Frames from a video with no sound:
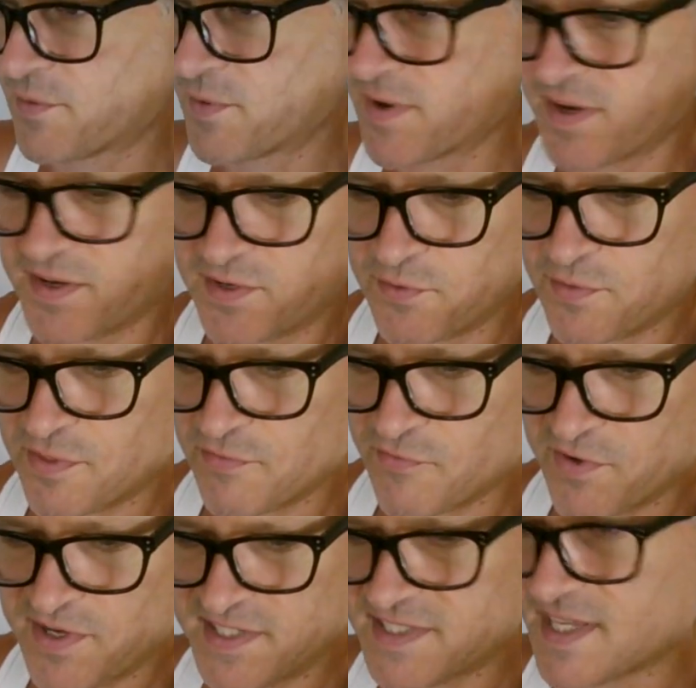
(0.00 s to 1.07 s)
to do
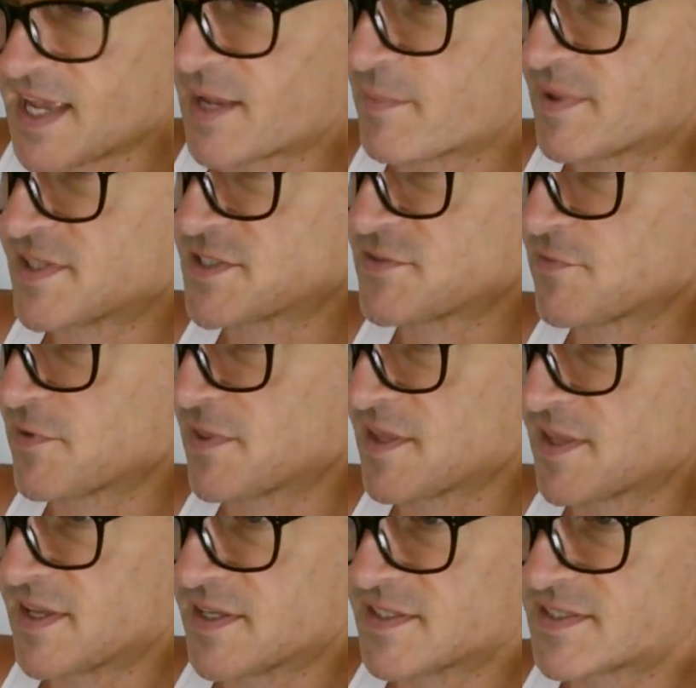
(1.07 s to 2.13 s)
3 segments for
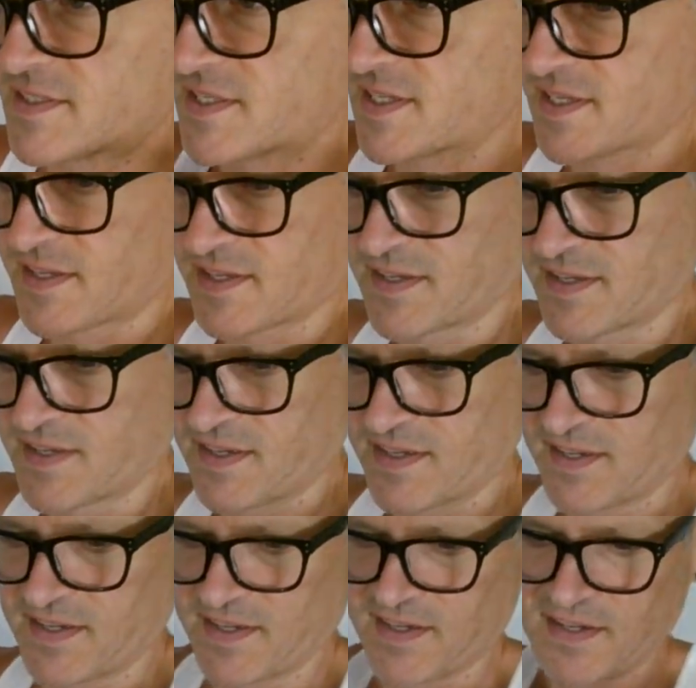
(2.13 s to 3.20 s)
these.
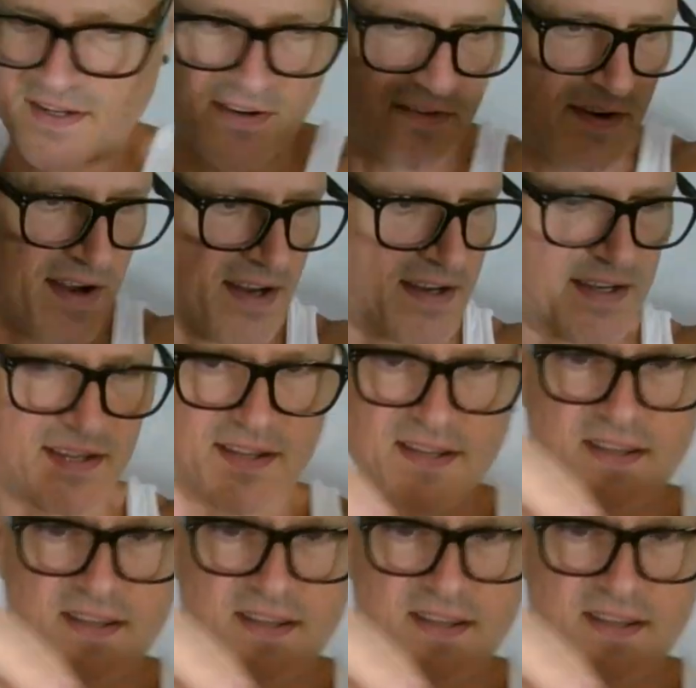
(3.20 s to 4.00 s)
All right.